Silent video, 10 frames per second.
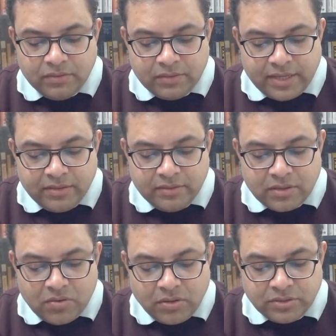that
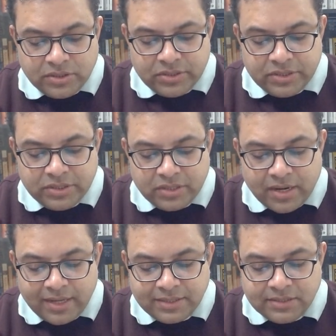a consciousness that
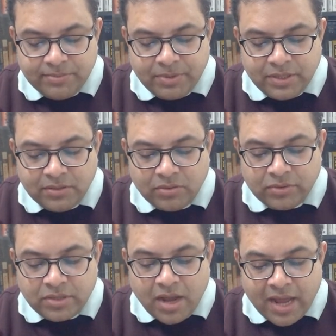arises dependent
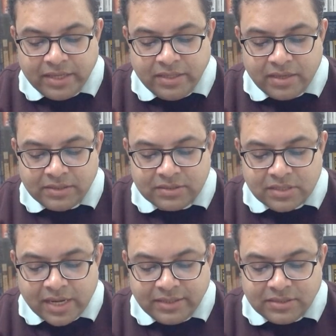on the eye and
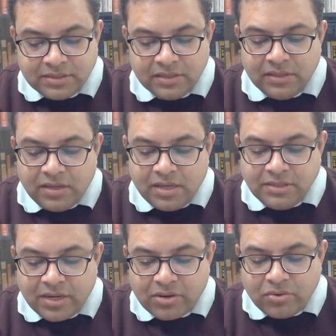sights
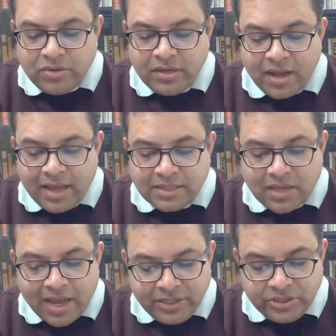is reckoned as
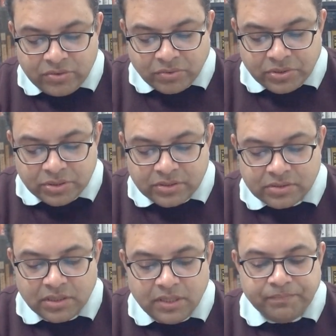eye
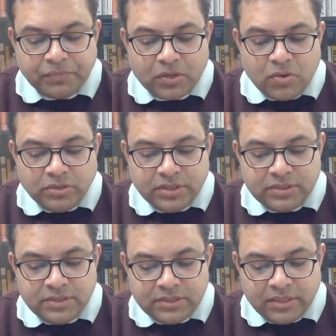consciousness.
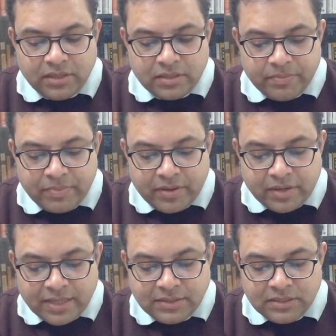Consciousness that
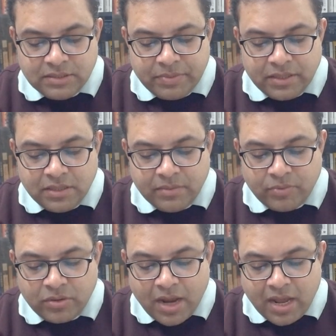arises dependent
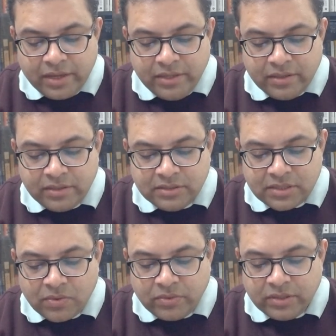upon our ear and
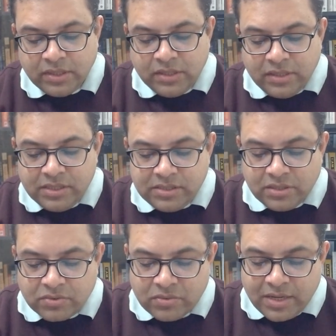sound is
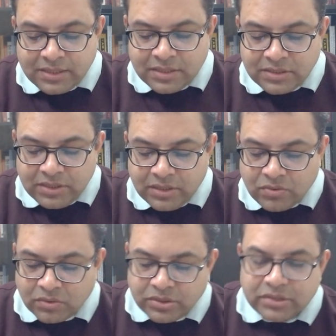recognized as ear
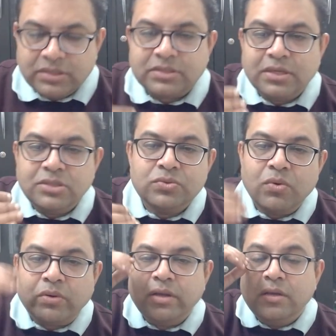consciousness, and so
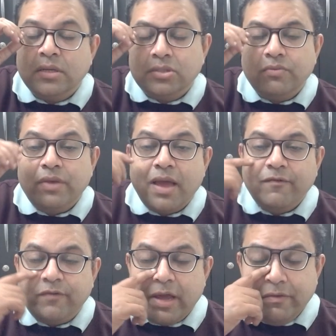on. So we
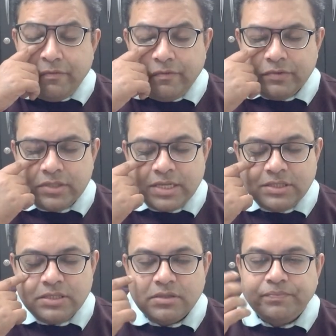have five
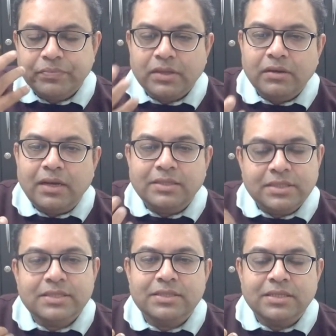senses and
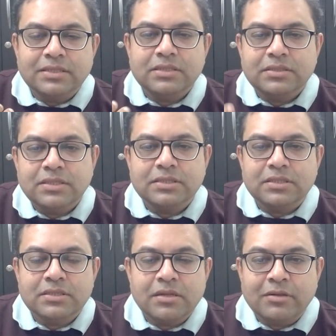six senses. Six
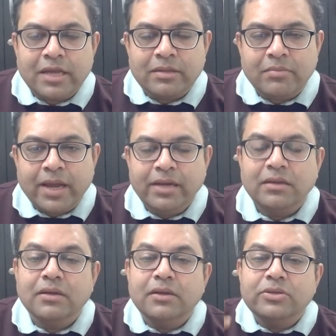is like the mind.
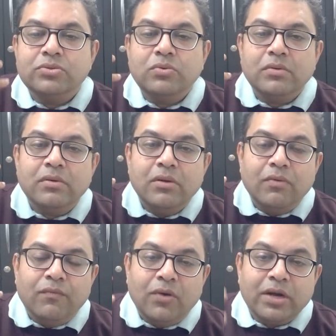So
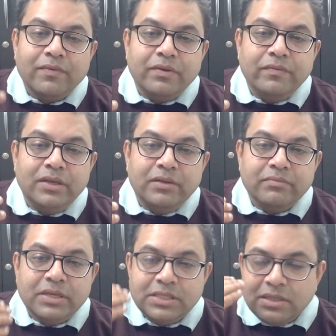whatever we
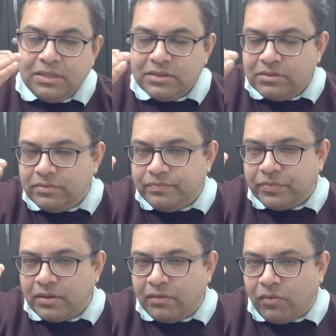basically,
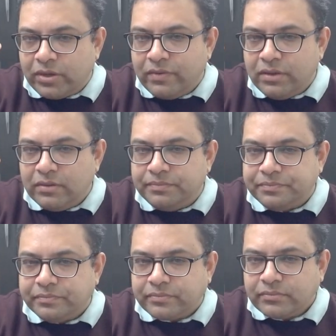whatever
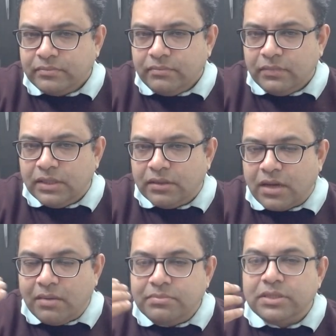
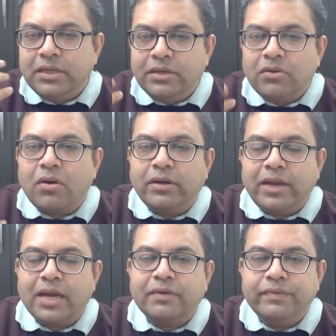comes in
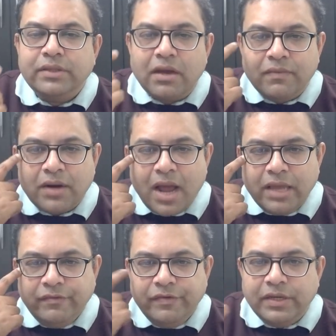contact with our
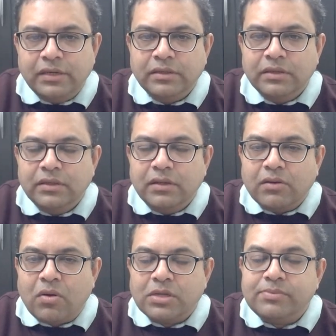eye field,
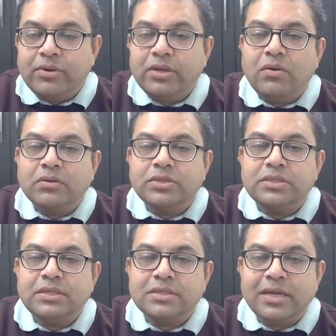corresponding
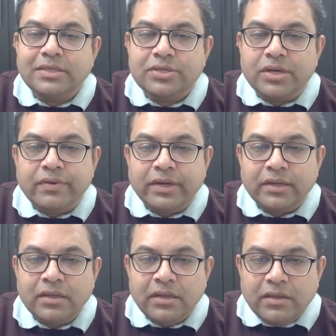consciousness gets
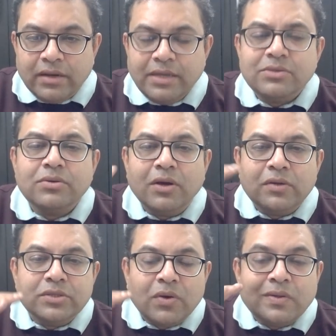generated. Right? So co
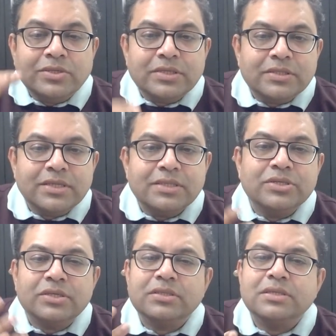consciousness
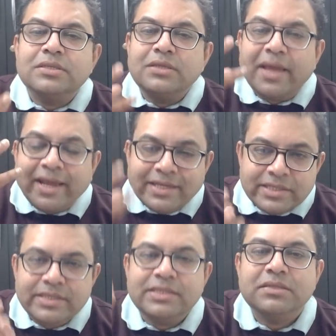just doesn't
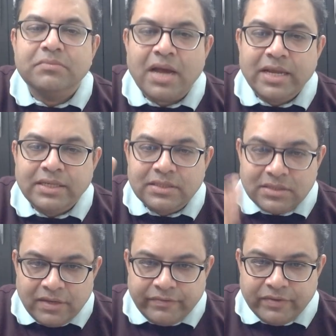exist by
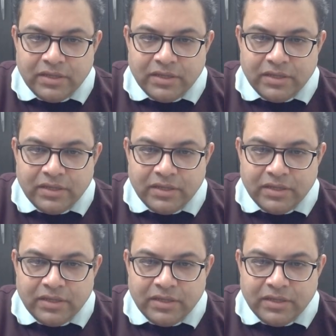itself.